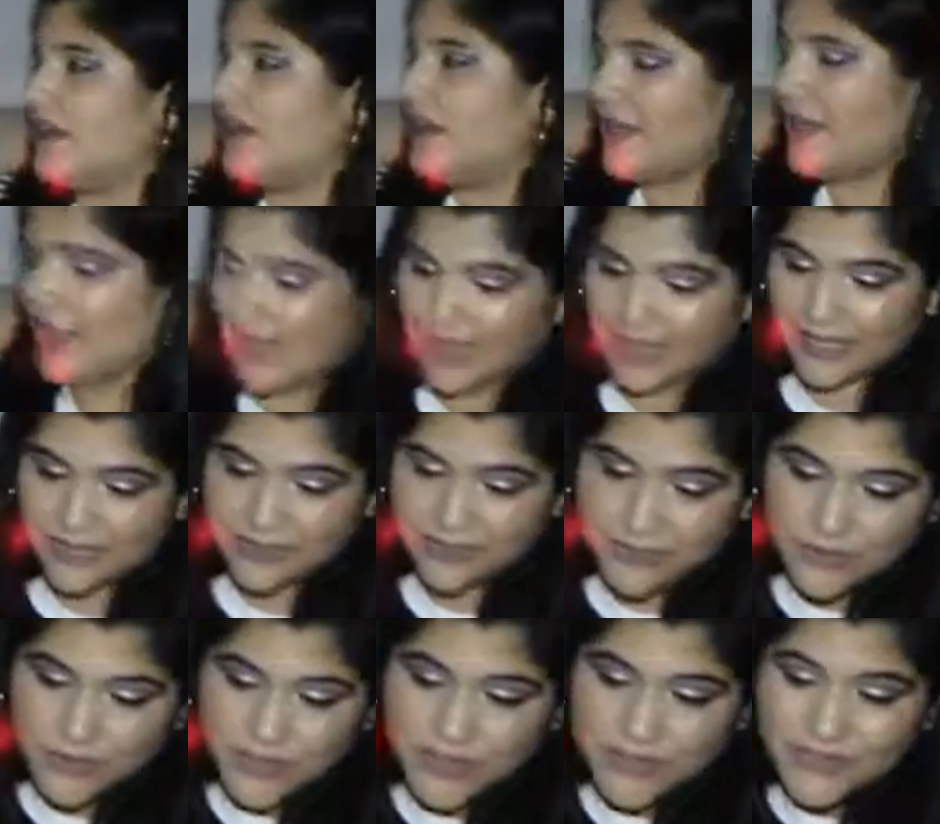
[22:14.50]
And
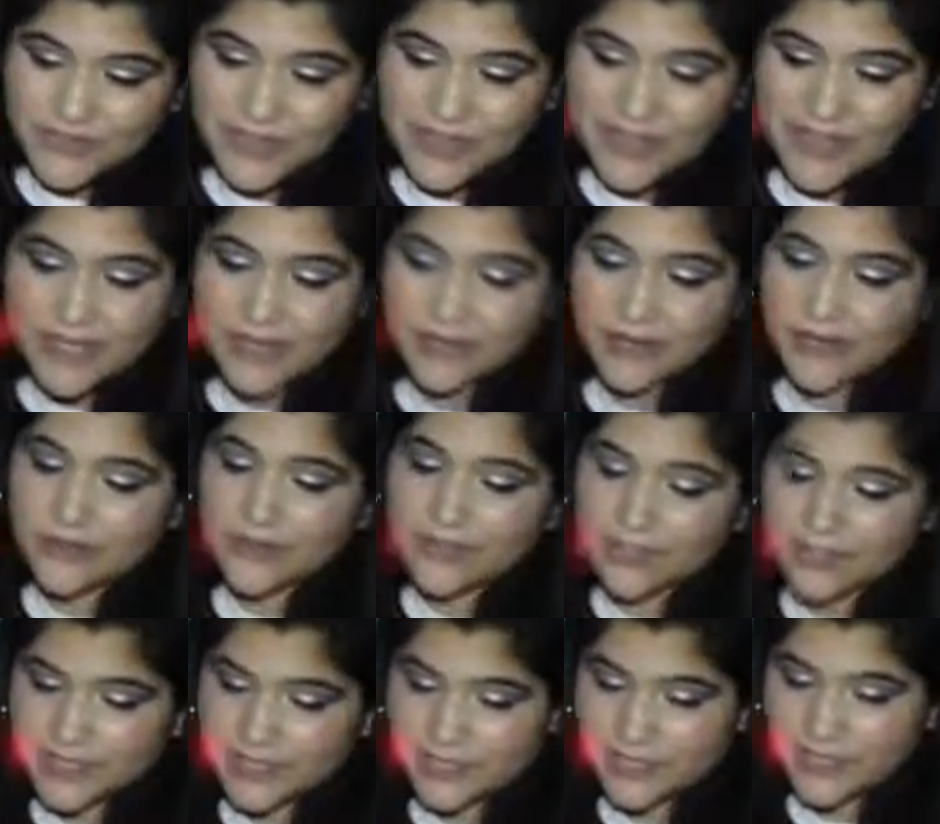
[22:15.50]
over here is a
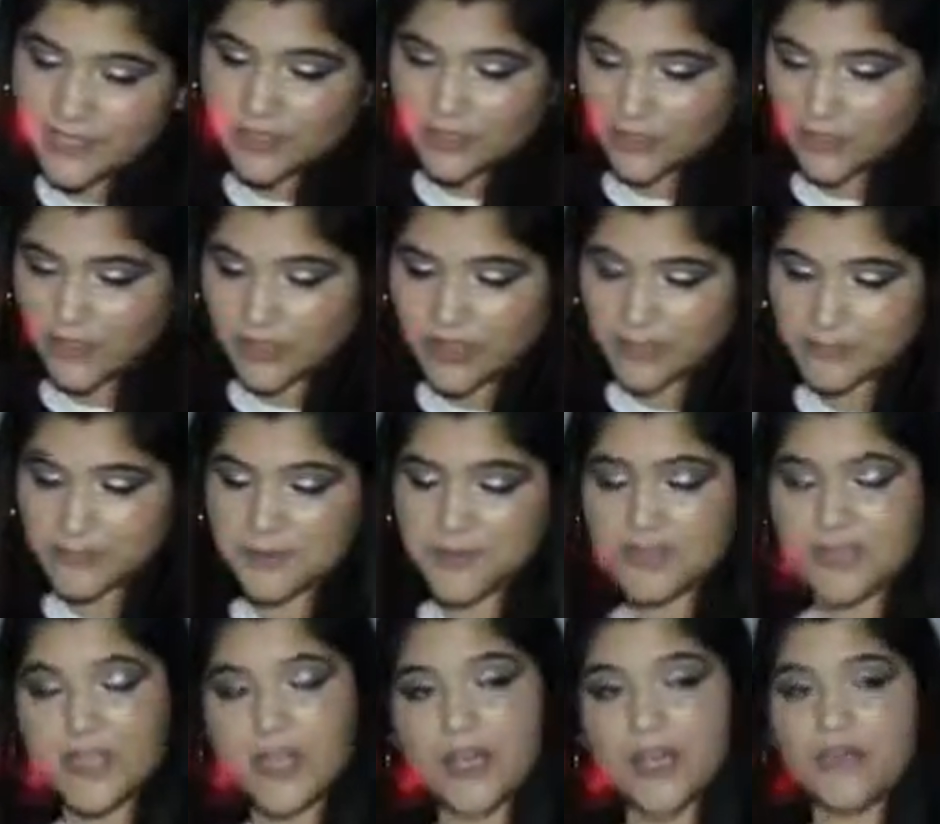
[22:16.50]
little glimpse
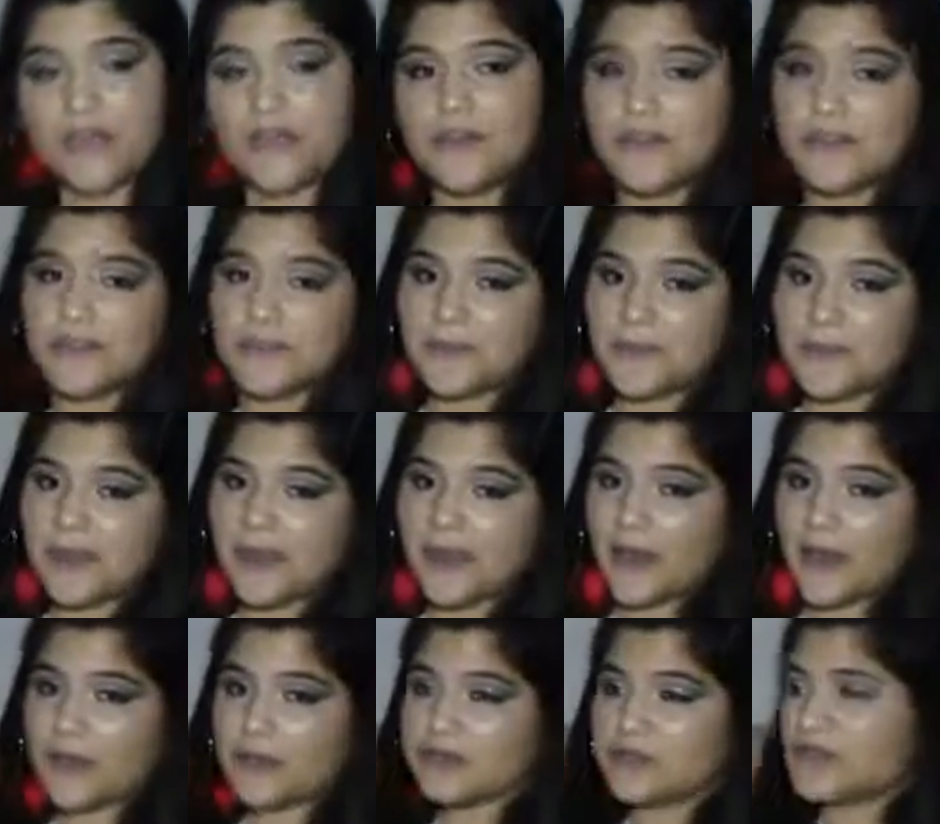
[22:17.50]
of my
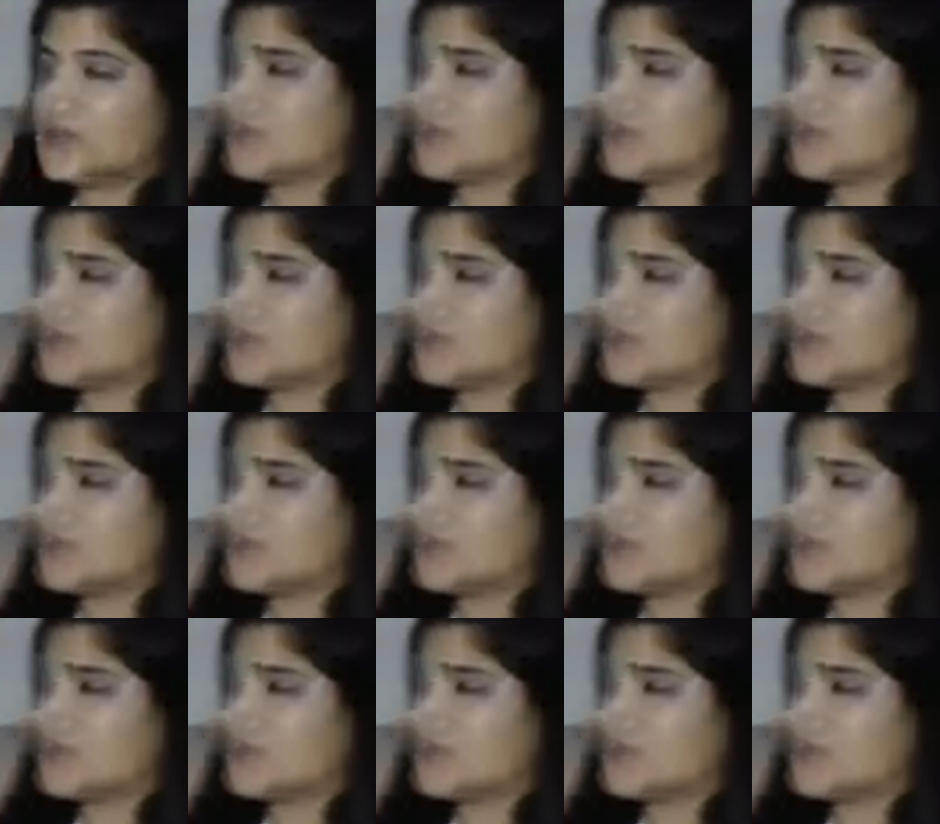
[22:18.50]
altar.